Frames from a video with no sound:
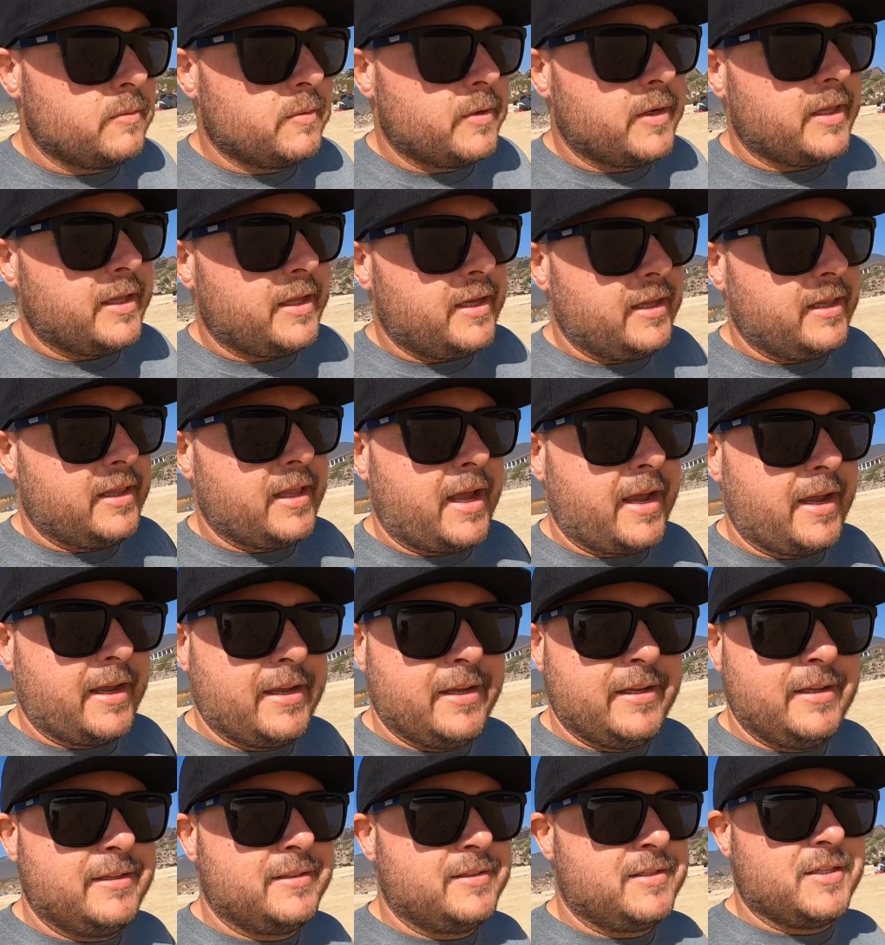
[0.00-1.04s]
really like
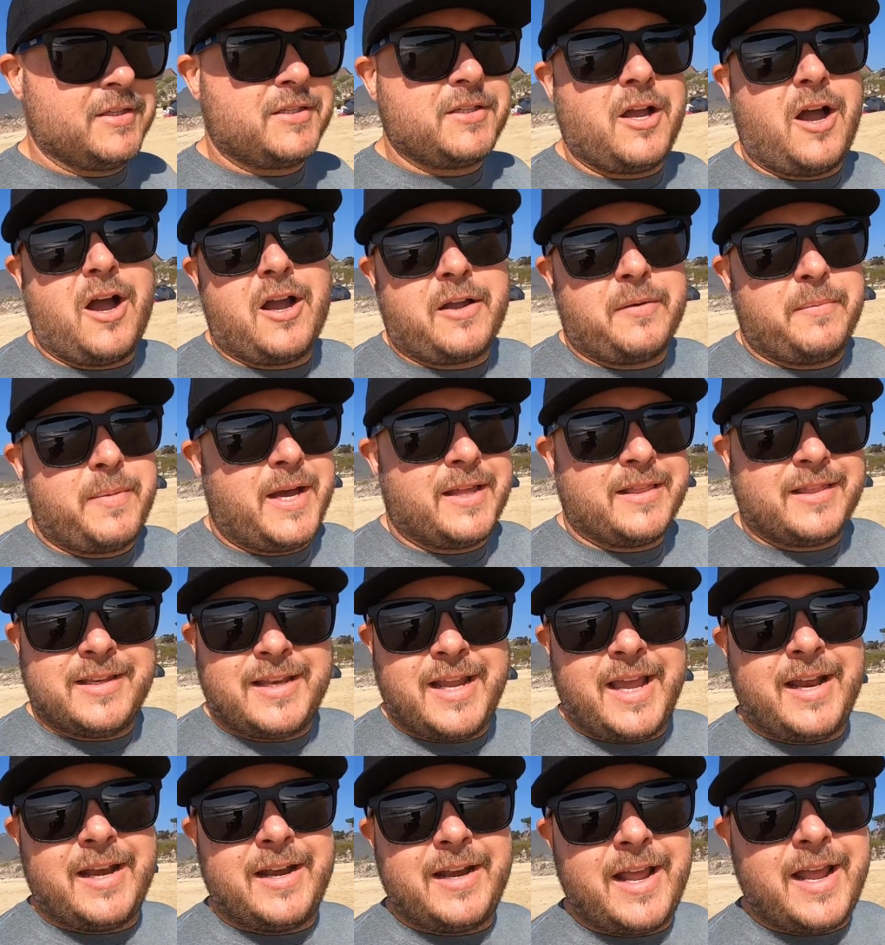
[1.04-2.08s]
just talk about the
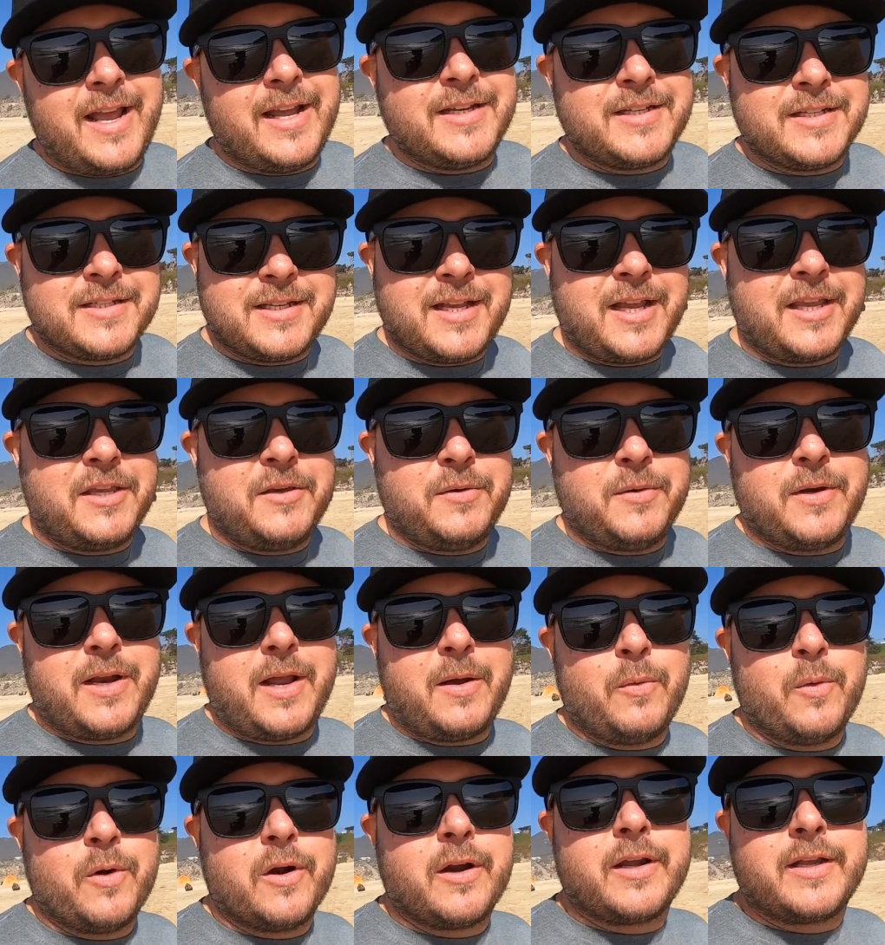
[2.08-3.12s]
day to day, just like you would
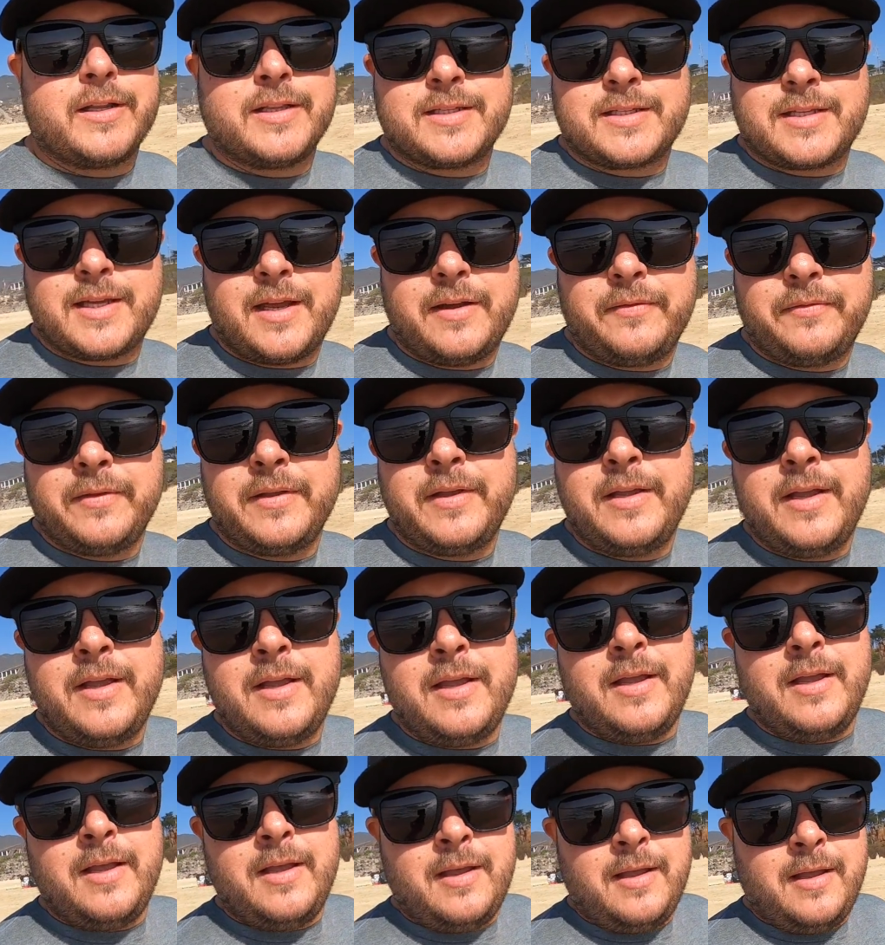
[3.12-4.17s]
at work and stuff.
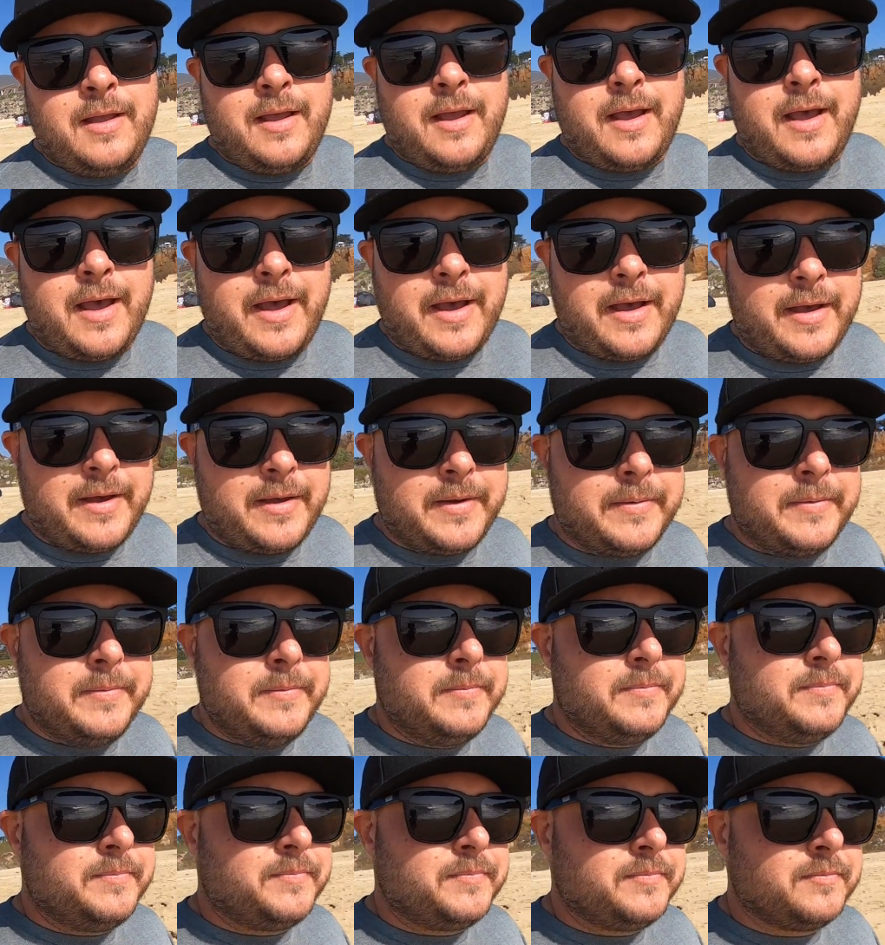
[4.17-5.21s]
Uh,
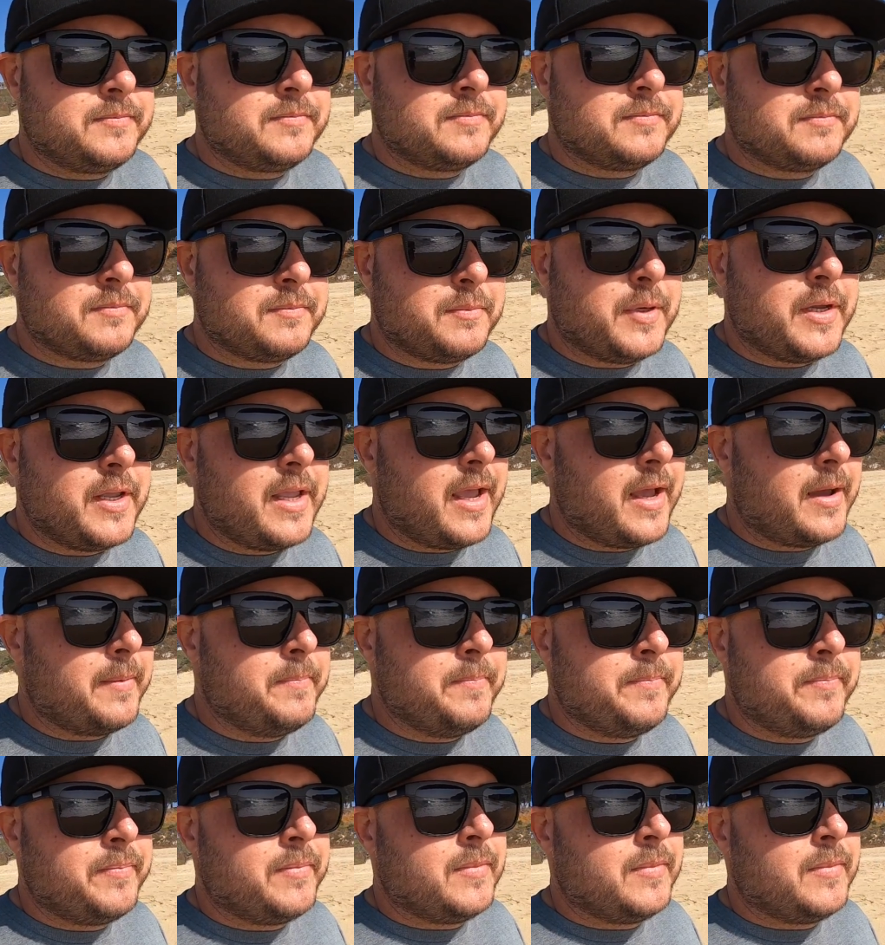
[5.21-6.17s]
but yeah,